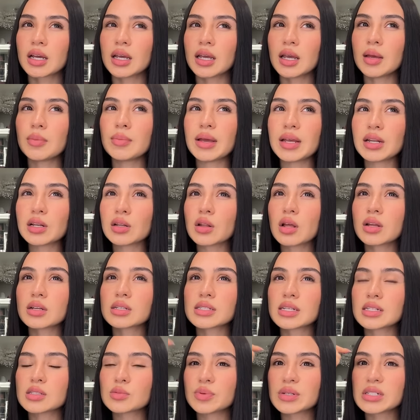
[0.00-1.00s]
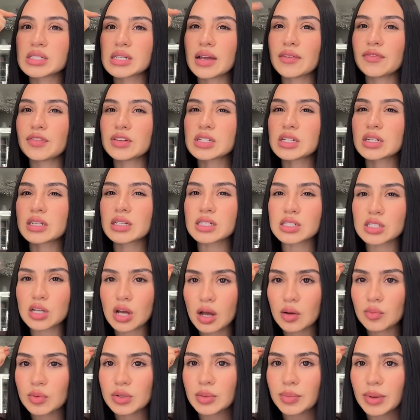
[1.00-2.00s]
It made a lot of sense, because I physically
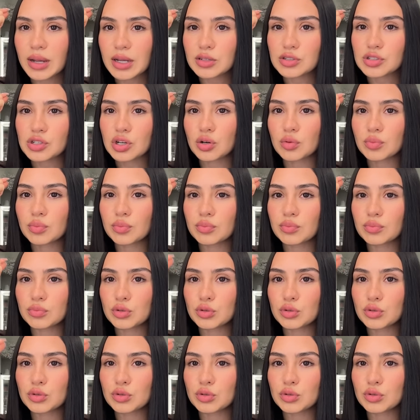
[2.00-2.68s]
saw it with the microscope.